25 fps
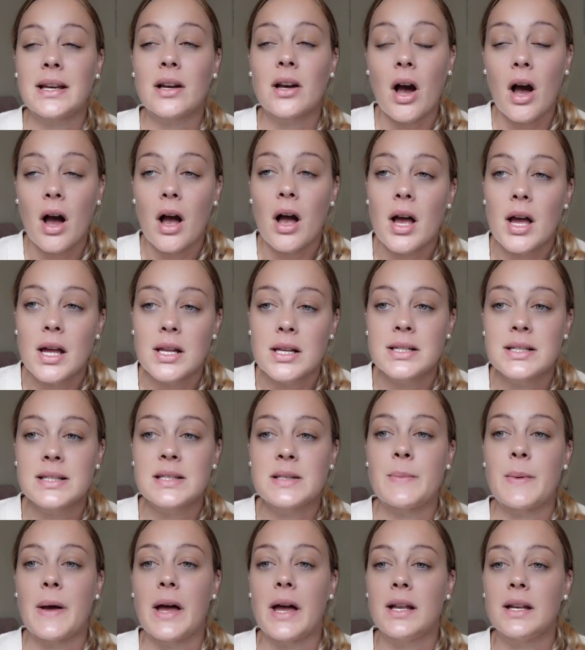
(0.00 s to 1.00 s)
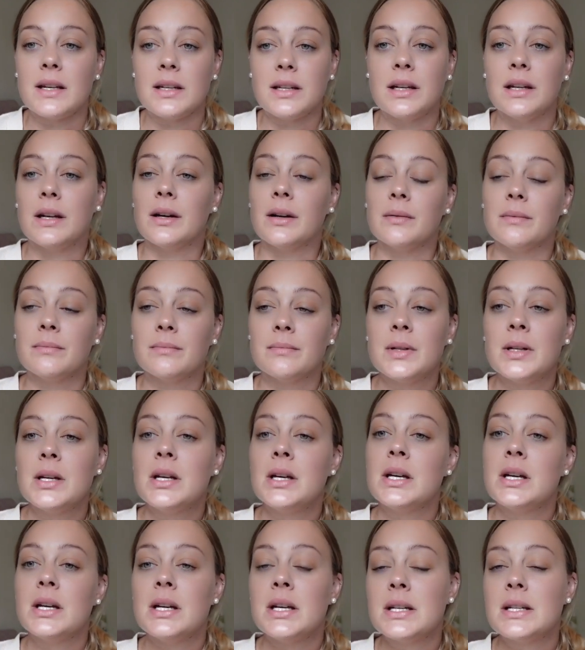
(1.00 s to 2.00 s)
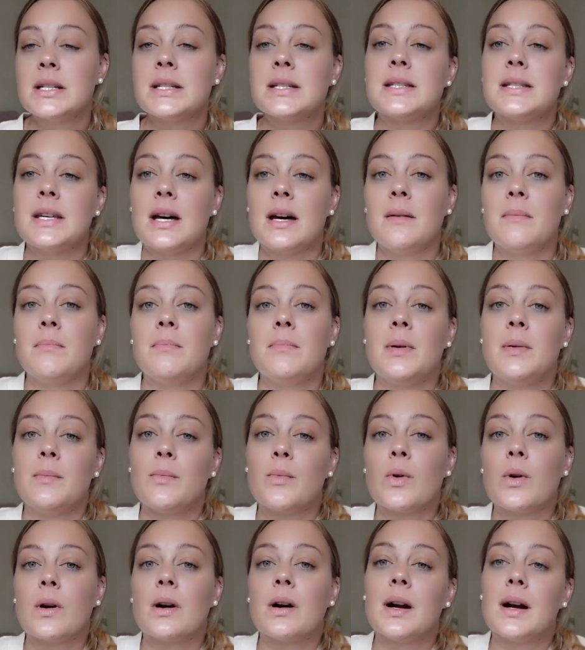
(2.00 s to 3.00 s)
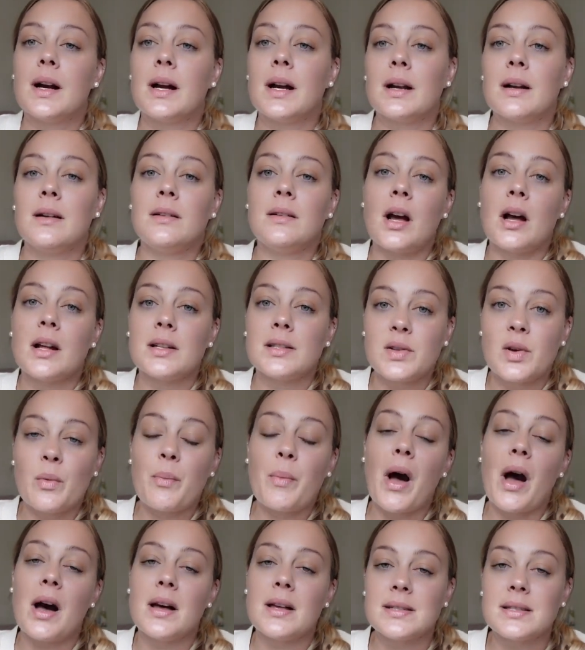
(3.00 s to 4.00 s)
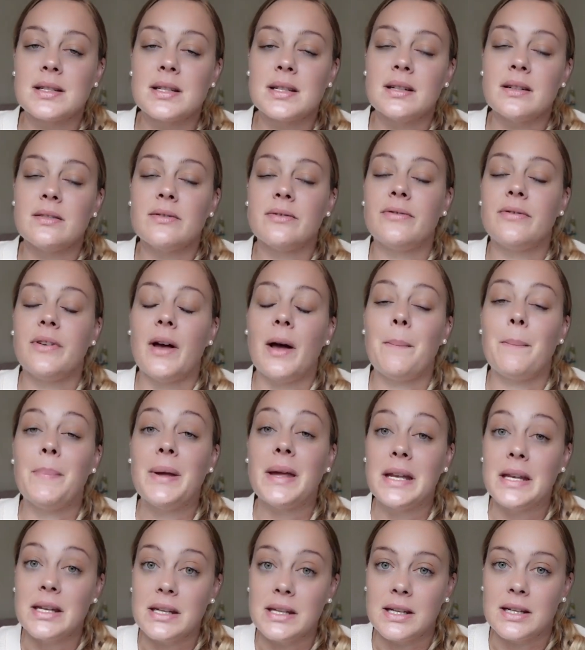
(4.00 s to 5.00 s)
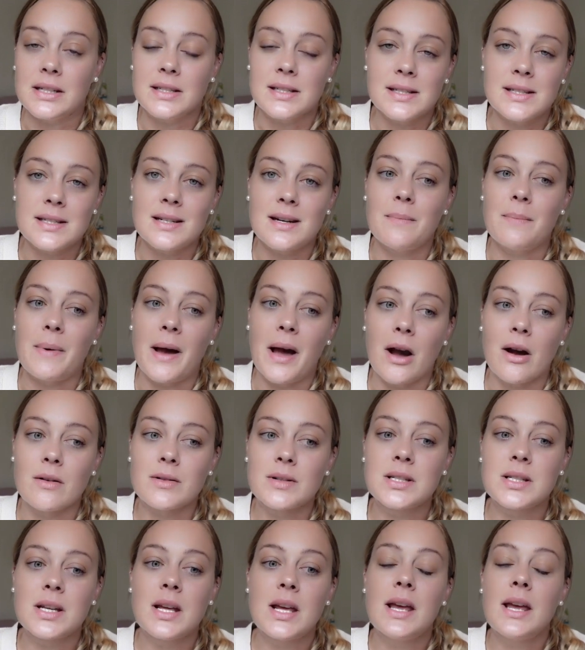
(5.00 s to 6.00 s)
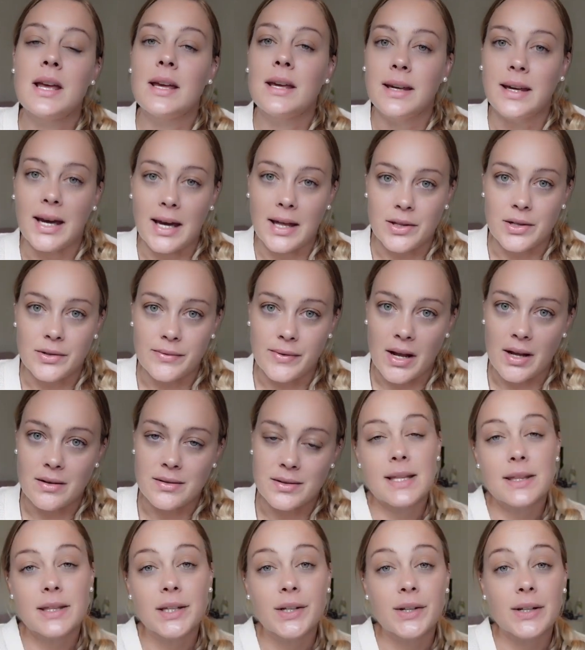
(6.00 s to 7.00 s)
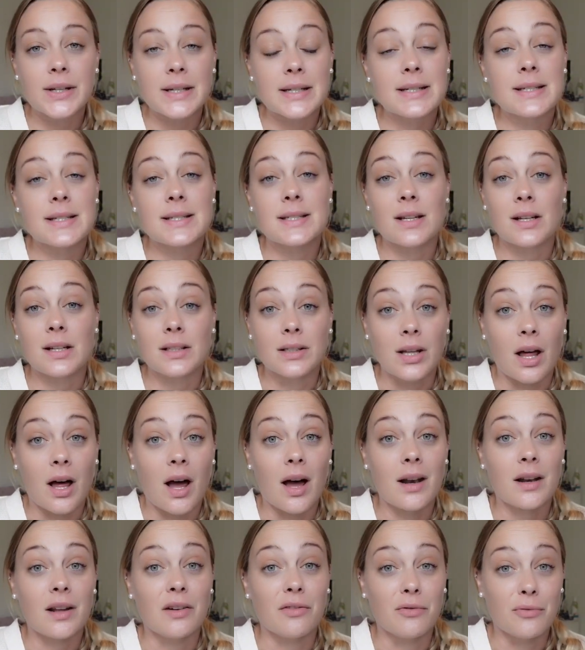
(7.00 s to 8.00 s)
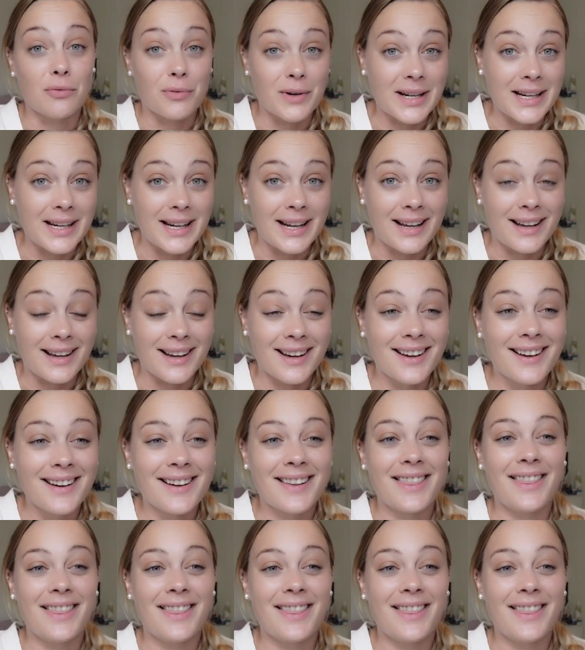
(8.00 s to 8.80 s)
cons, but you know, some more not so positive opinions about Gather Round. There is a lot of reading.